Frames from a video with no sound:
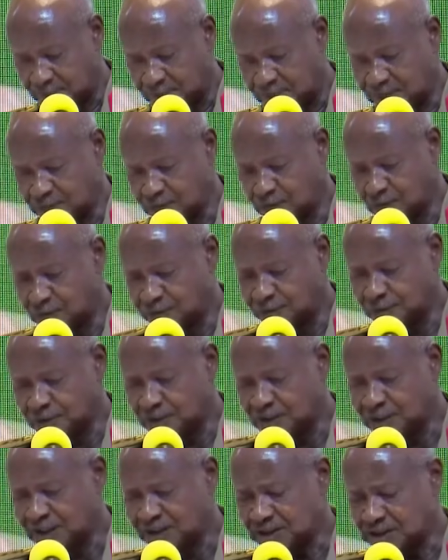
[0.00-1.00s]
The new
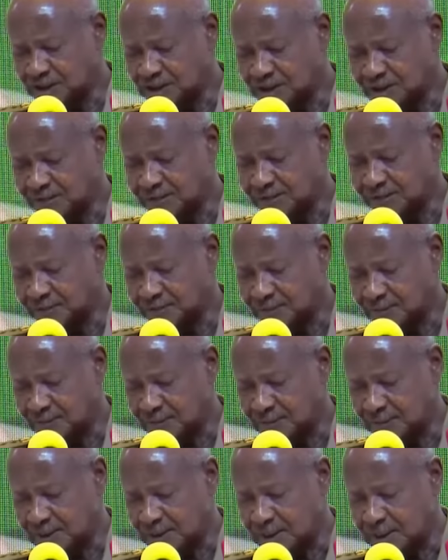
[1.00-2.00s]
officers
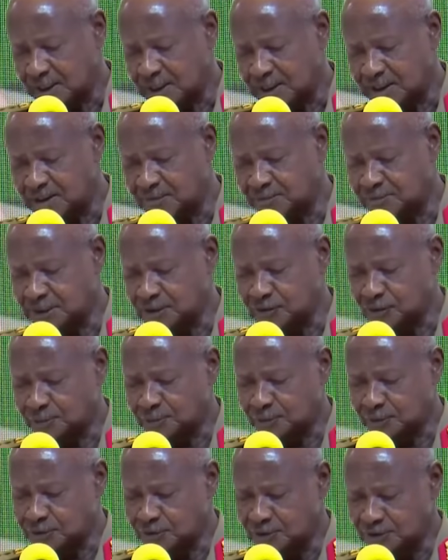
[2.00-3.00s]
had better
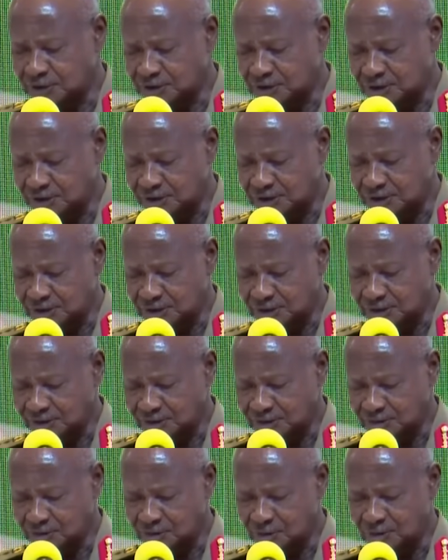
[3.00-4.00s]
opportunities
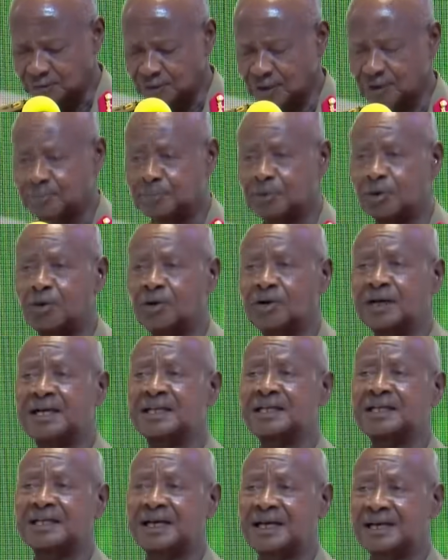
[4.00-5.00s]
to develop
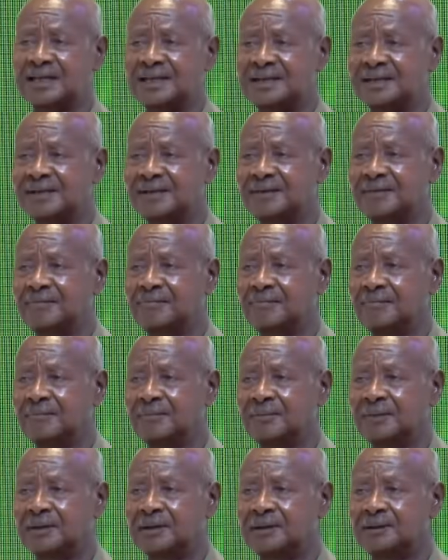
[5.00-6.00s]
organically,
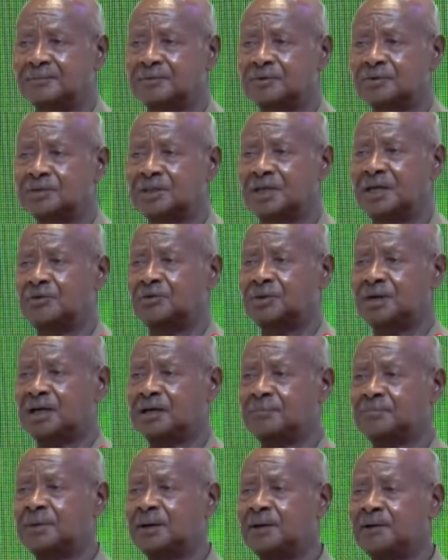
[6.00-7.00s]
because now we
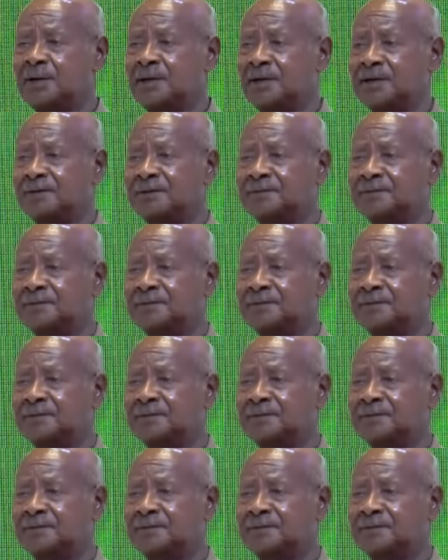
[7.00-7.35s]
had power,